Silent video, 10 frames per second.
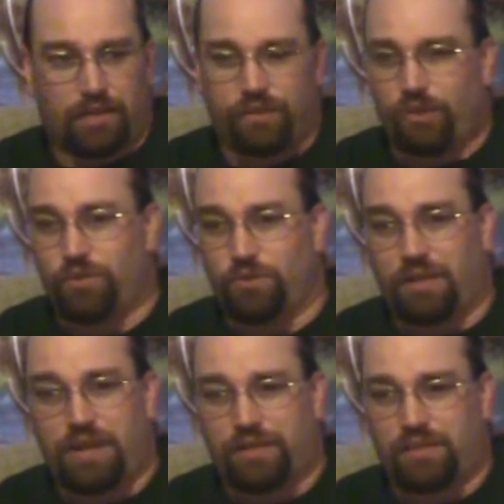You can do a
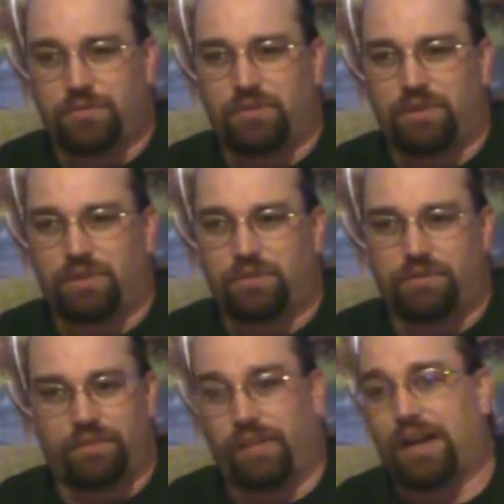lot of things with salt.
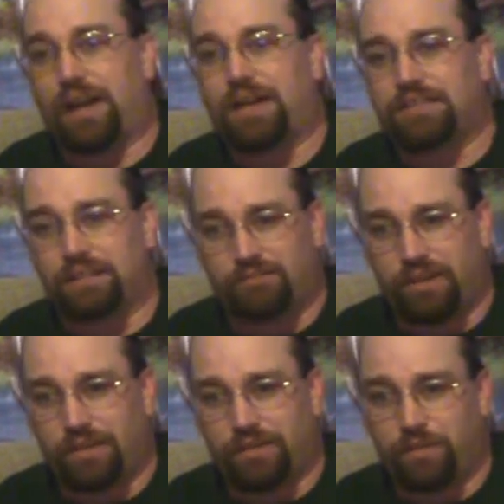You got ice
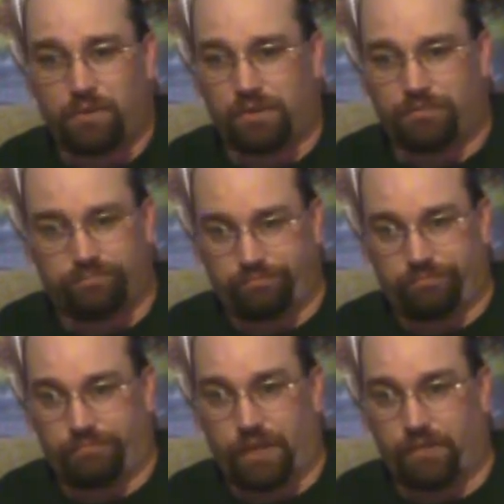outside and you want to
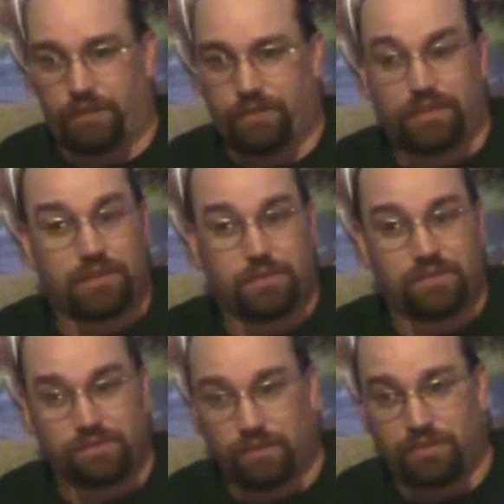get rid of it, guess what?
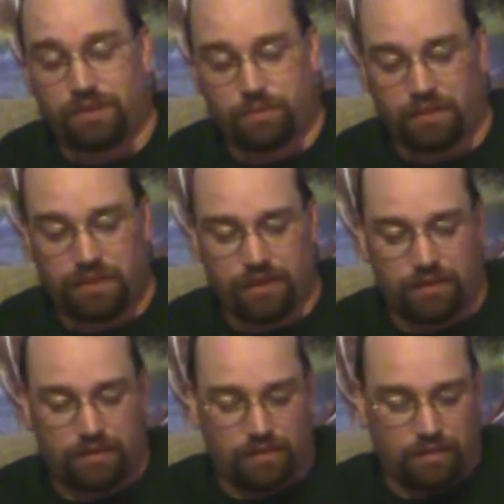Salt will help with that.
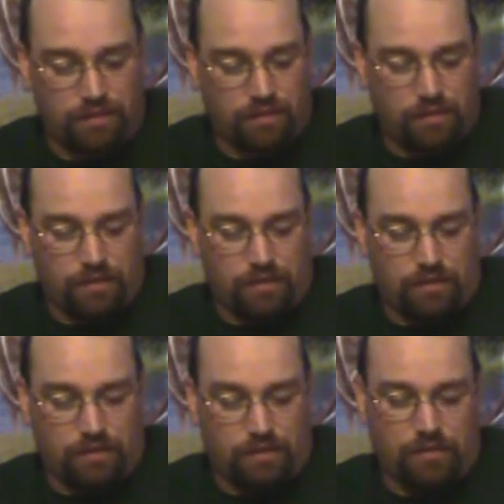
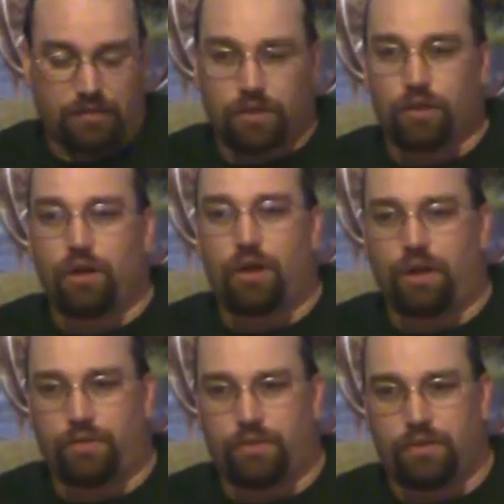
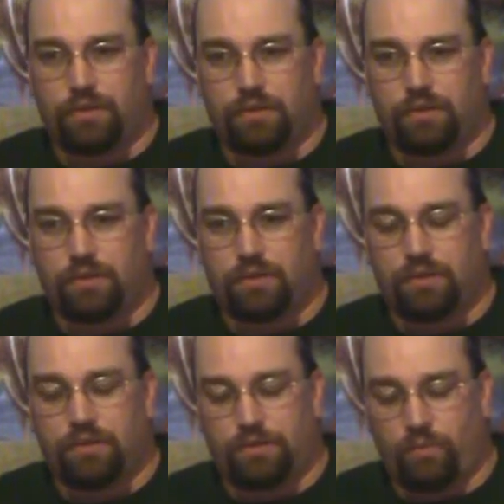Cloth.
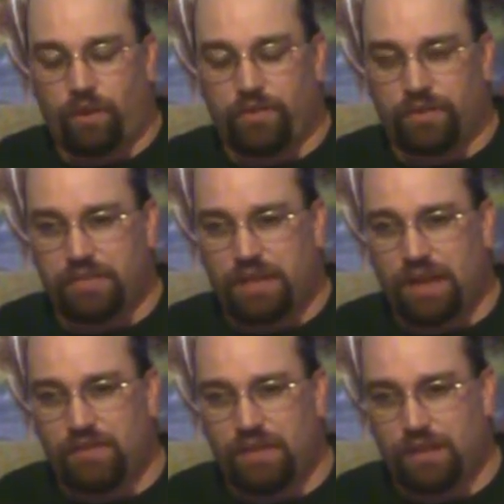Whether it's
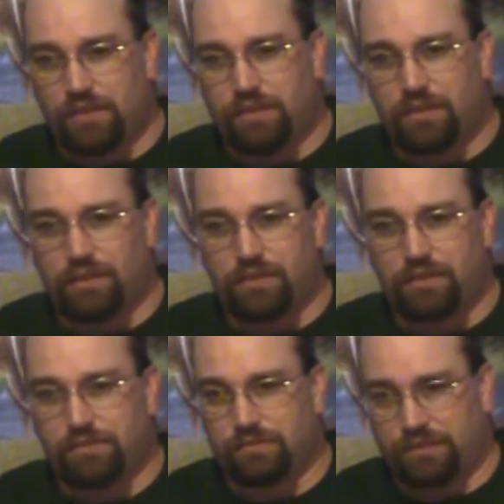heavy cotton cloth
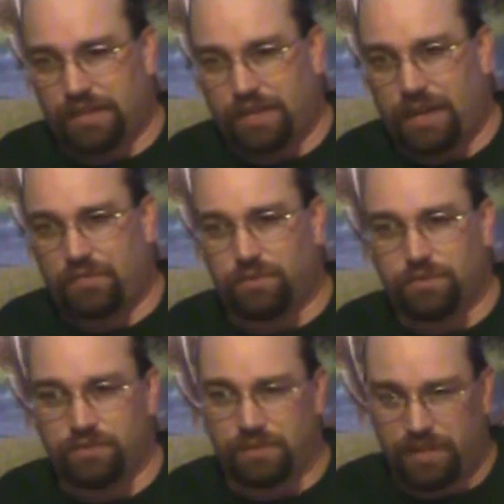like canvas
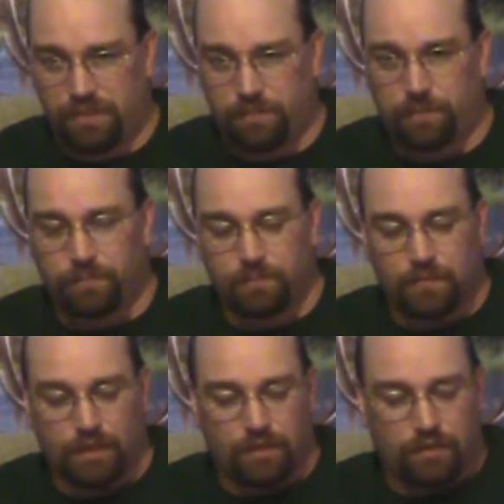or denim
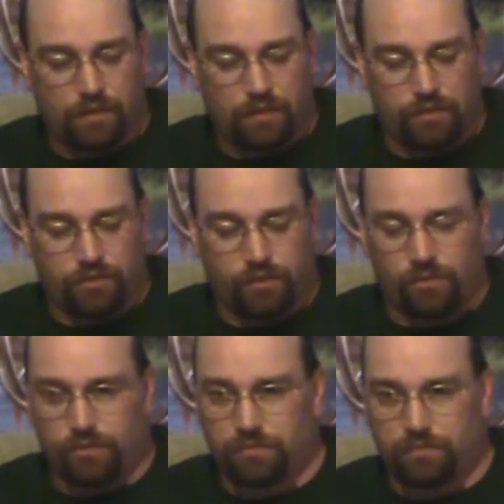
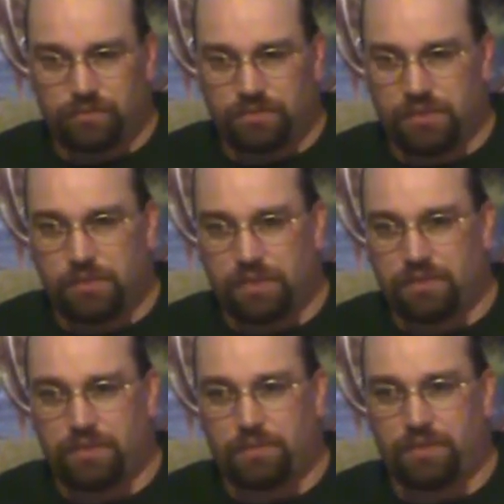to something as
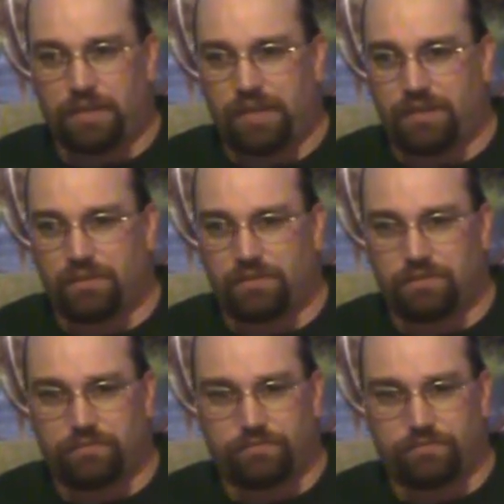simple as